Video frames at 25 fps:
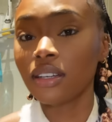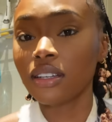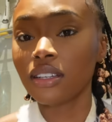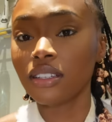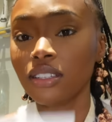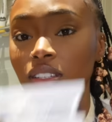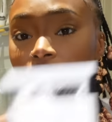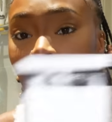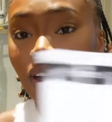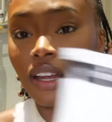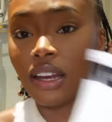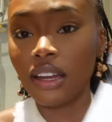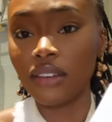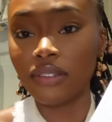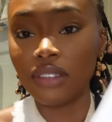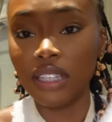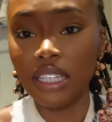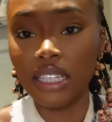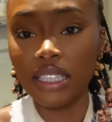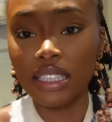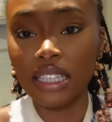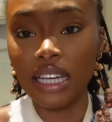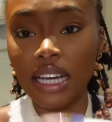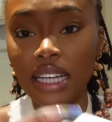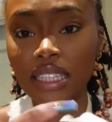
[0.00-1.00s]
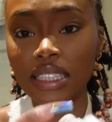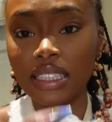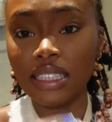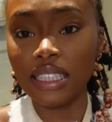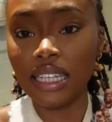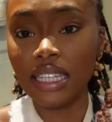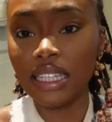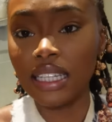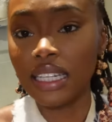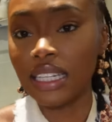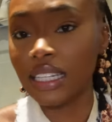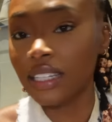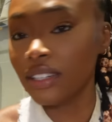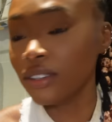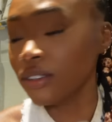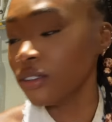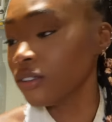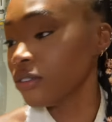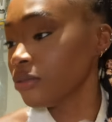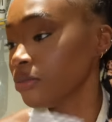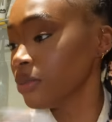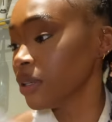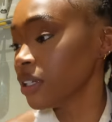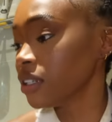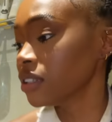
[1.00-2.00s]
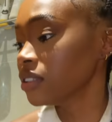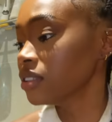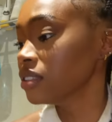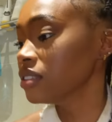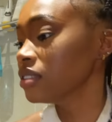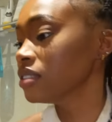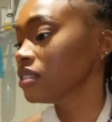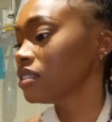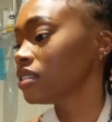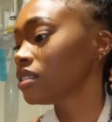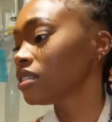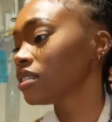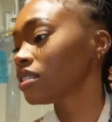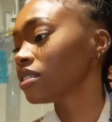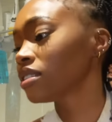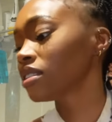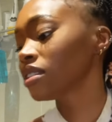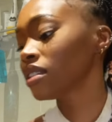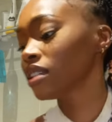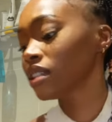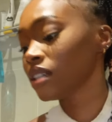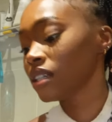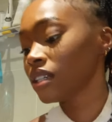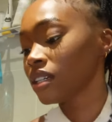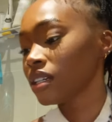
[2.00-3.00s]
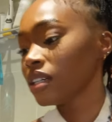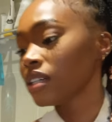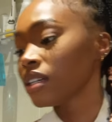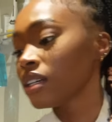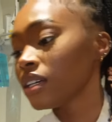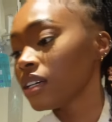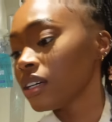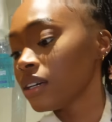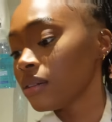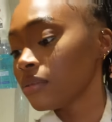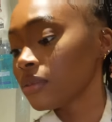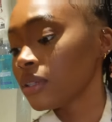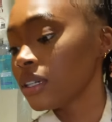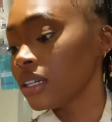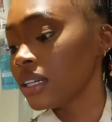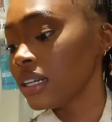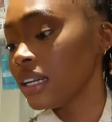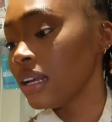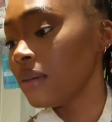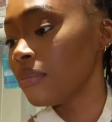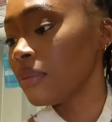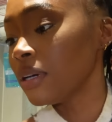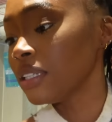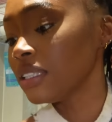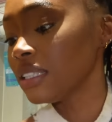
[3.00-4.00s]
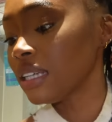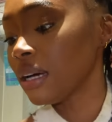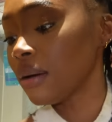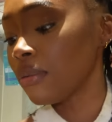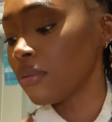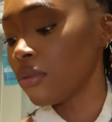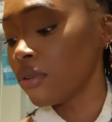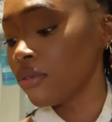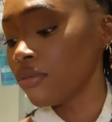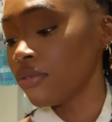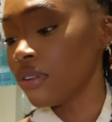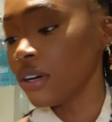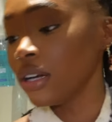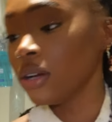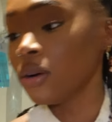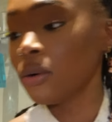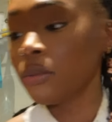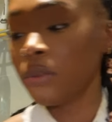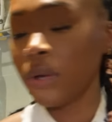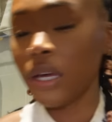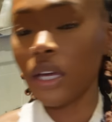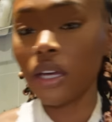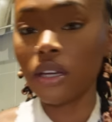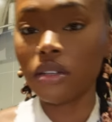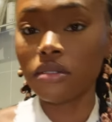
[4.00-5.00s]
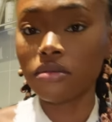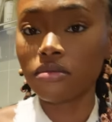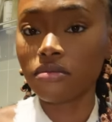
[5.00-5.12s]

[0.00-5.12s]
You know I love this. I had to take the lid off because I'm gonna let my tap run for a little bit